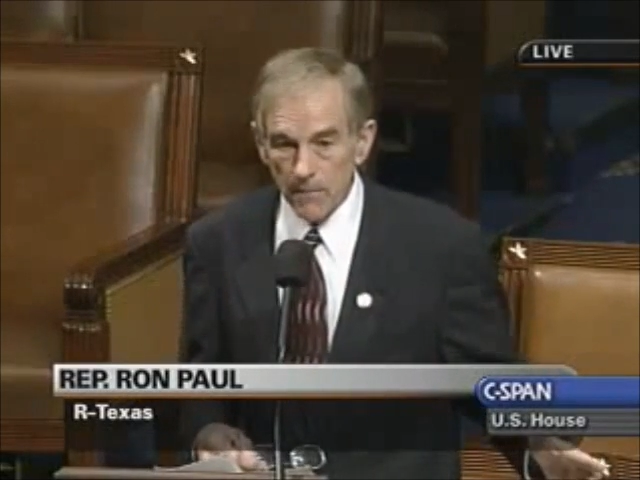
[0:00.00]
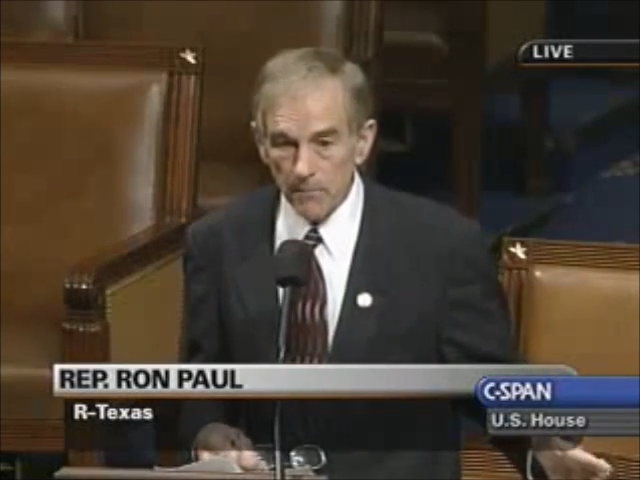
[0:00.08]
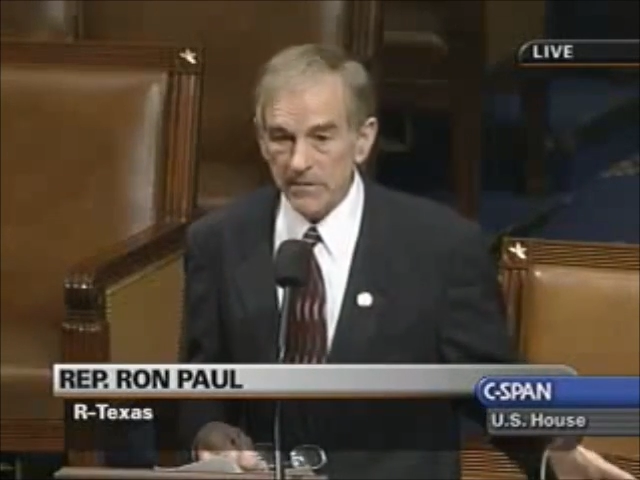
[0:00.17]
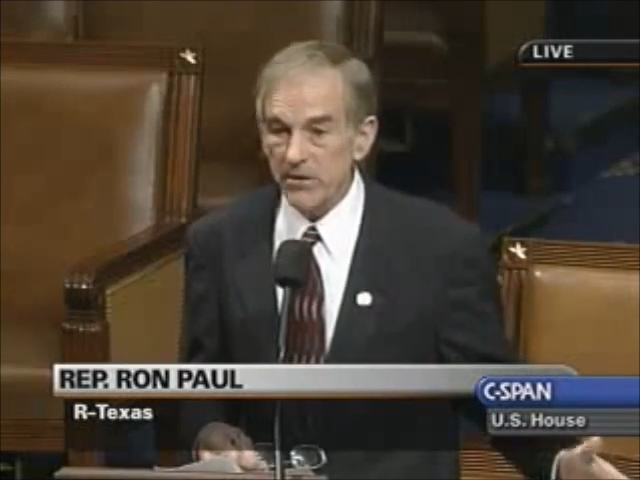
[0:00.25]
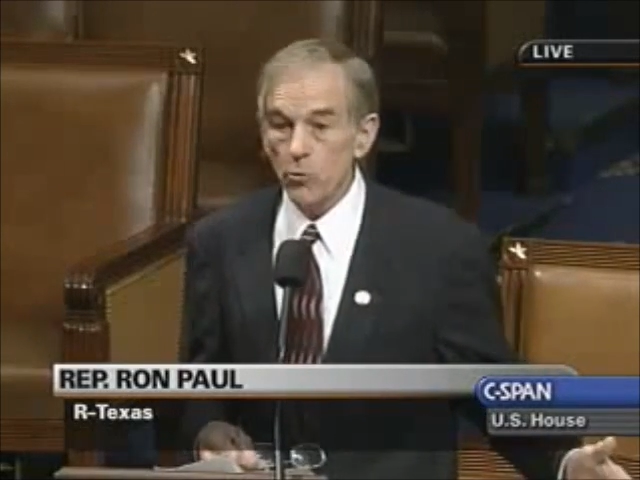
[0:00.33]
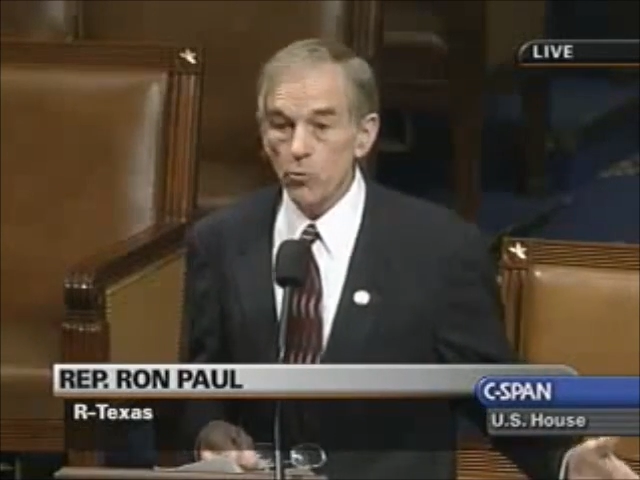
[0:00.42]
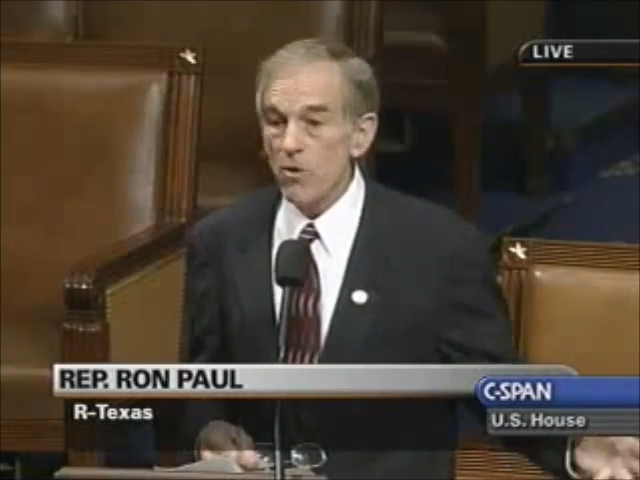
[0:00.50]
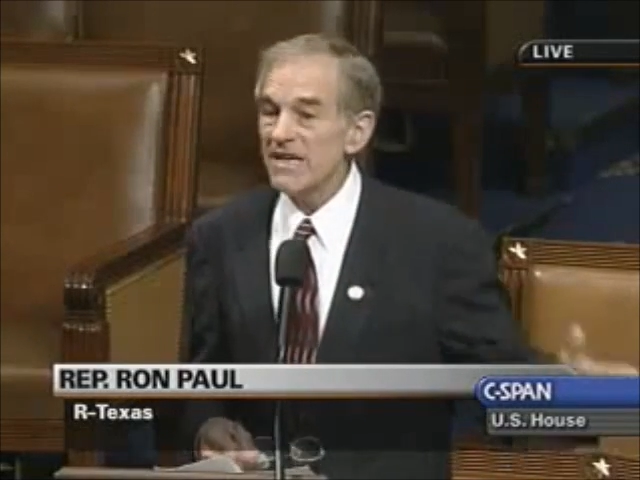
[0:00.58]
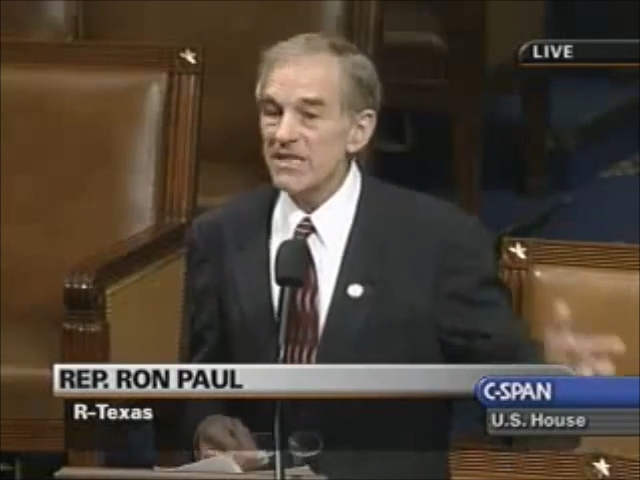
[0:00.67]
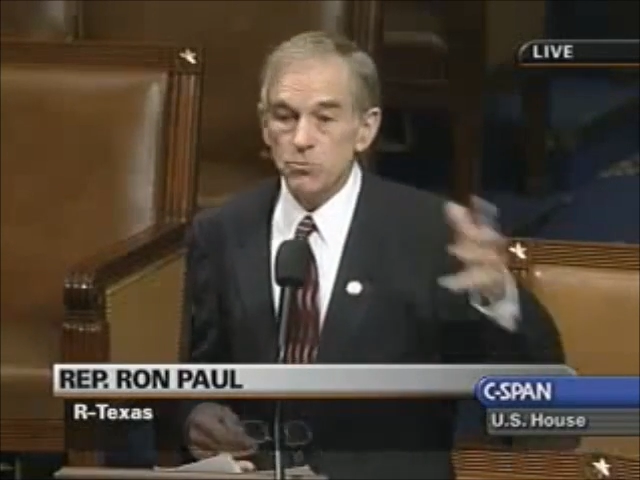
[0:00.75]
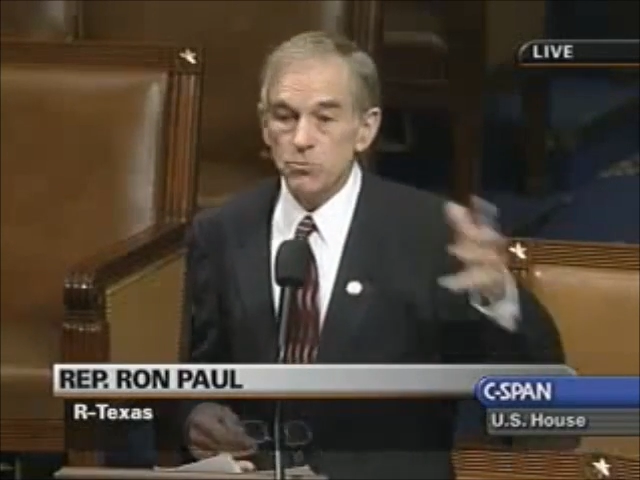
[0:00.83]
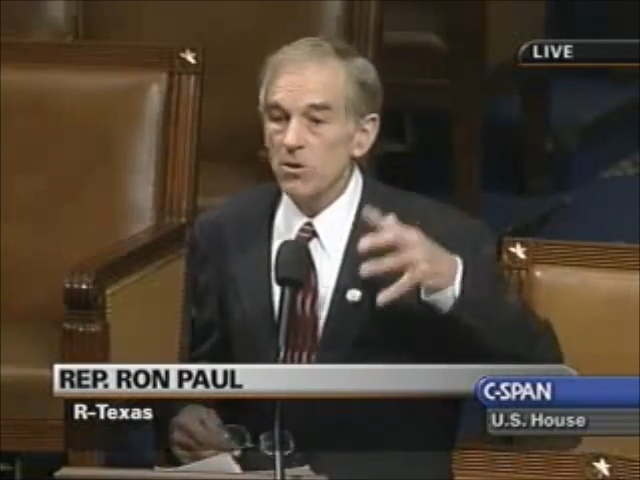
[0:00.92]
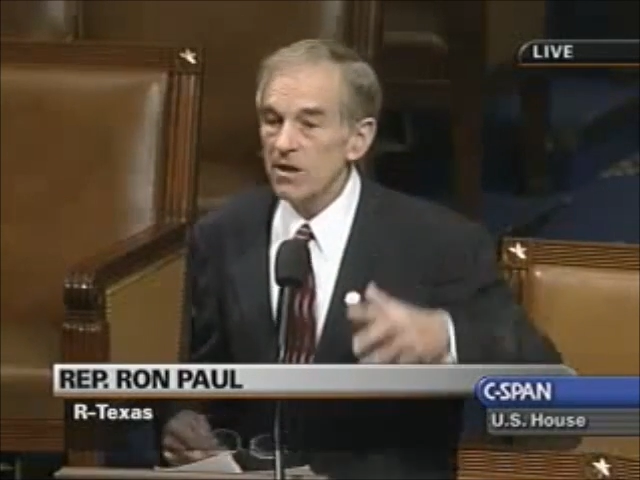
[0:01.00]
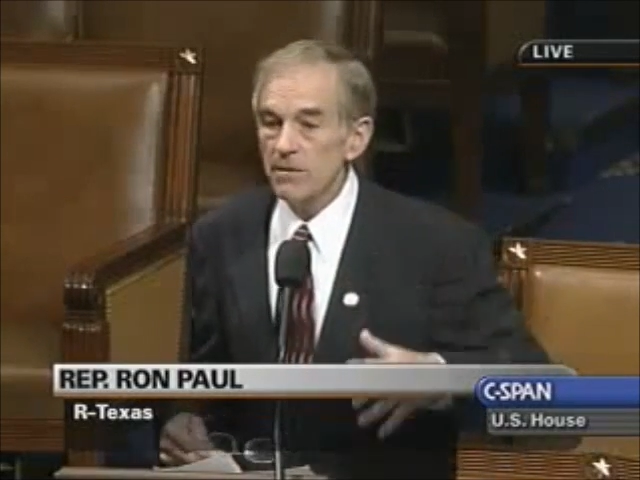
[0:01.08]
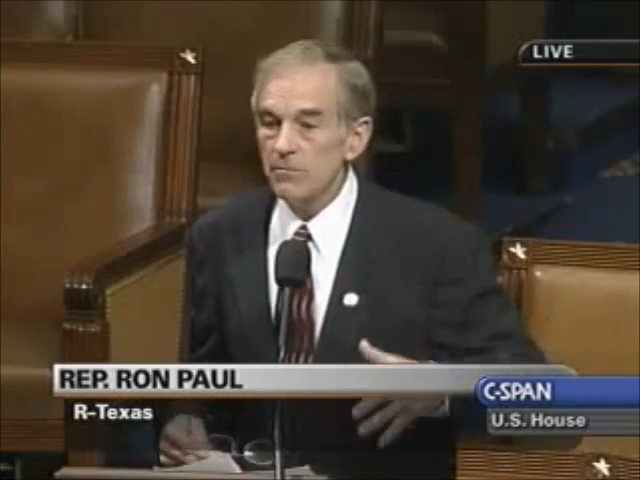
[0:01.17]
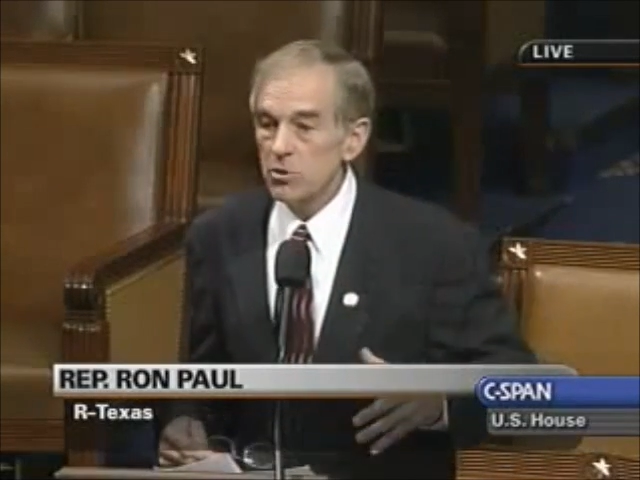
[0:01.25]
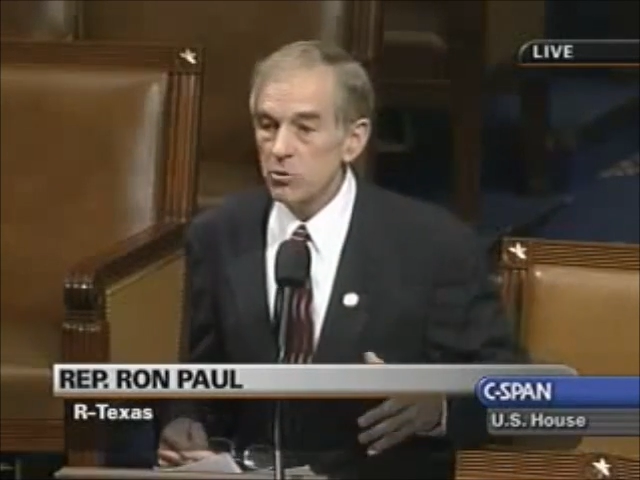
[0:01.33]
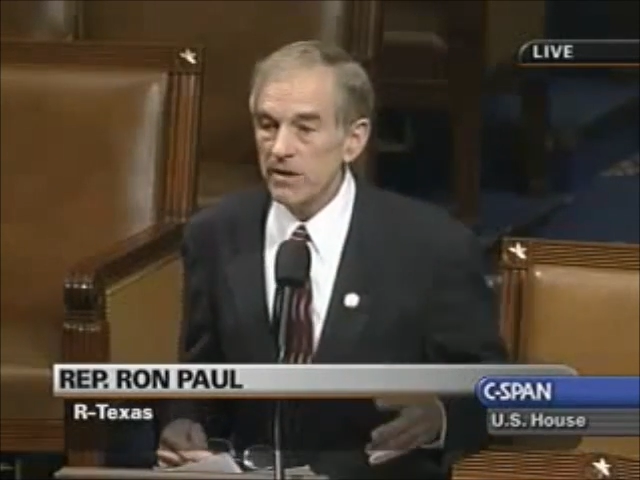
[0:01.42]
But the rest will
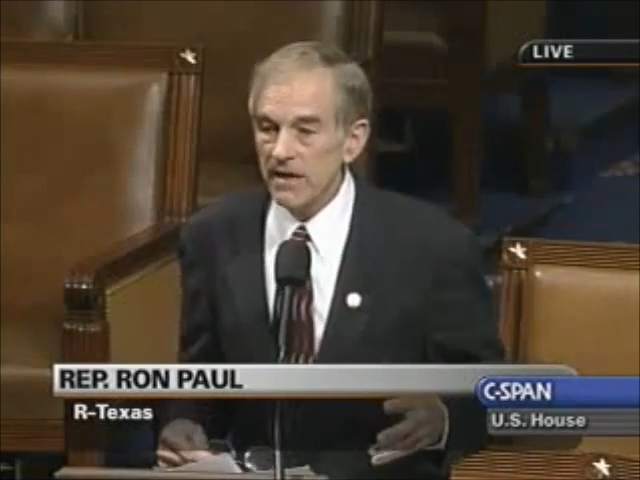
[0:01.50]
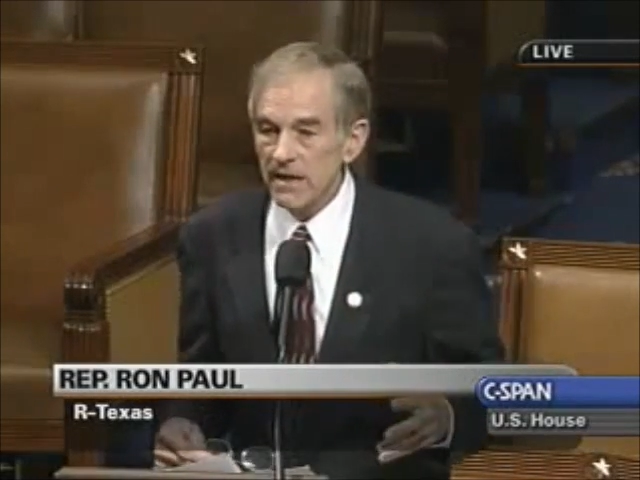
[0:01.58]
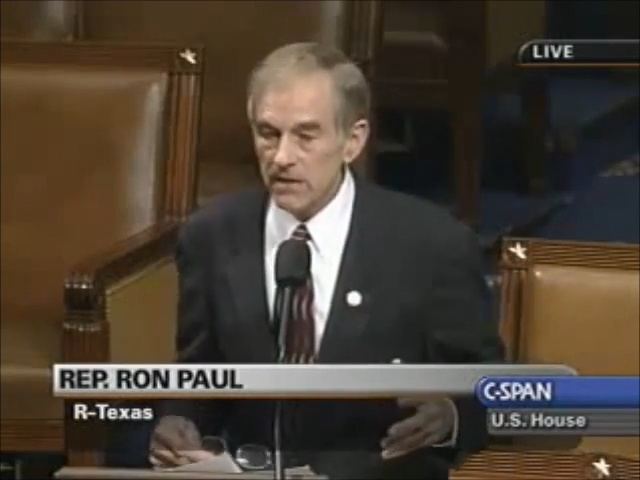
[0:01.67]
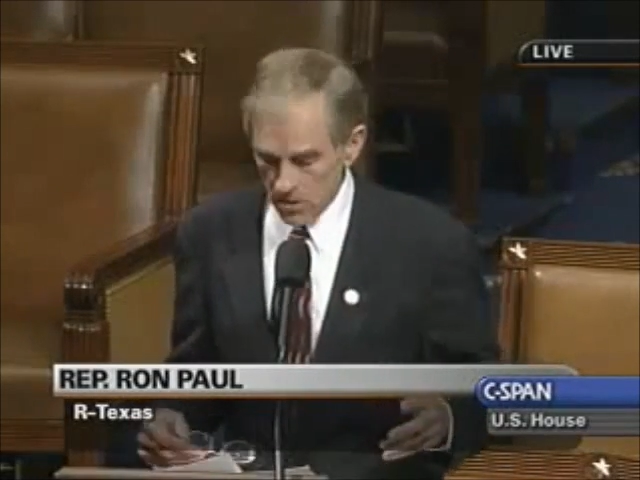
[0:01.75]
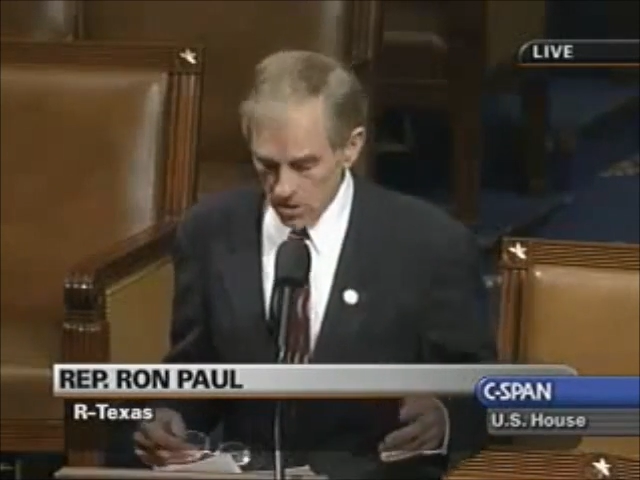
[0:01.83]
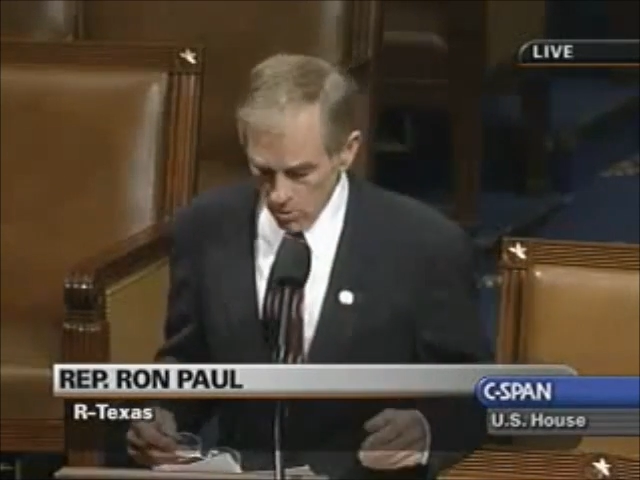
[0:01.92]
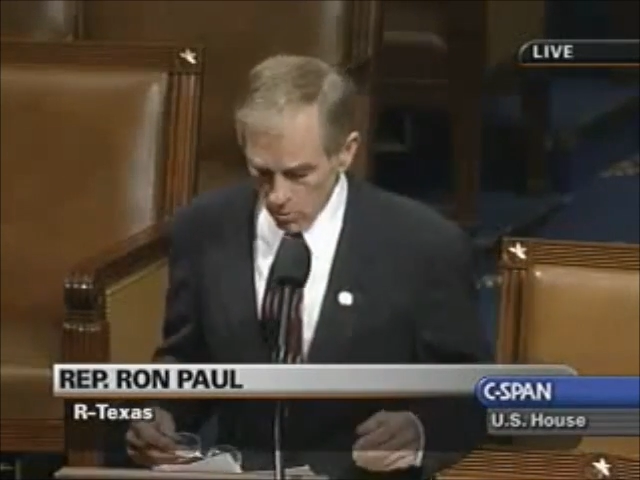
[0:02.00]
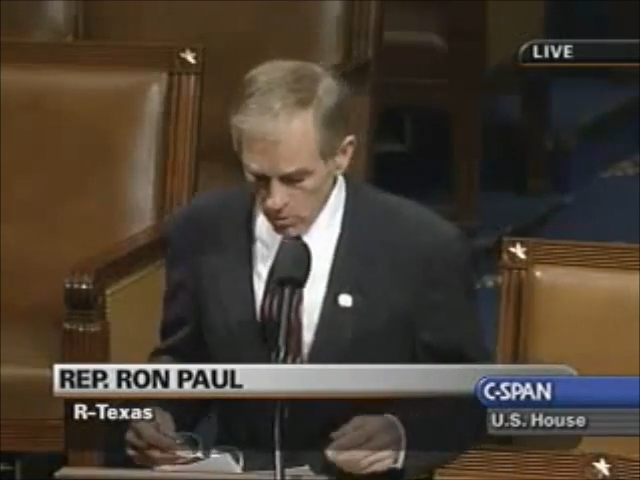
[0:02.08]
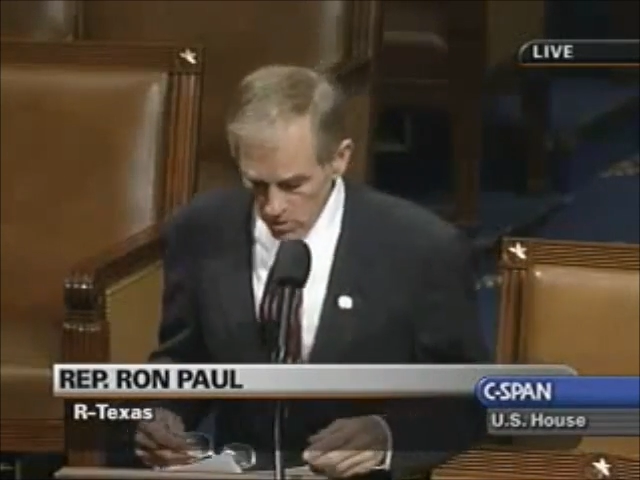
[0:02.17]
come to an end when